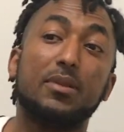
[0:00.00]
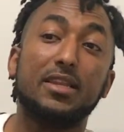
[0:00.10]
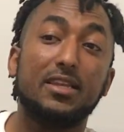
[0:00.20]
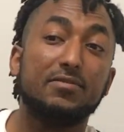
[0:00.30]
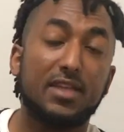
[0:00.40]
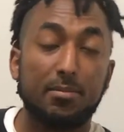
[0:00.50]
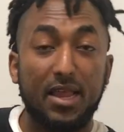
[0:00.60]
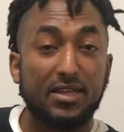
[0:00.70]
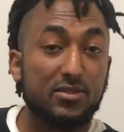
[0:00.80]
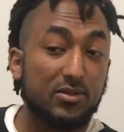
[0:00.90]
believes that
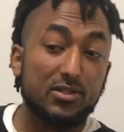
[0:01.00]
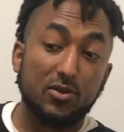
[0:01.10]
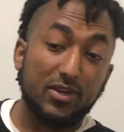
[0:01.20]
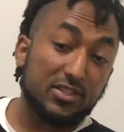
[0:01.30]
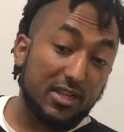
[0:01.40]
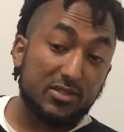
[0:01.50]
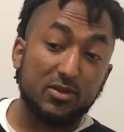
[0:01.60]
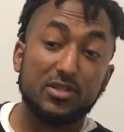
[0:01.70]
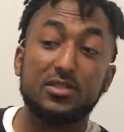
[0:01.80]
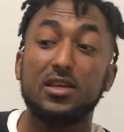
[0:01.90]
black students or racialized
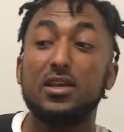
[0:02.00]
students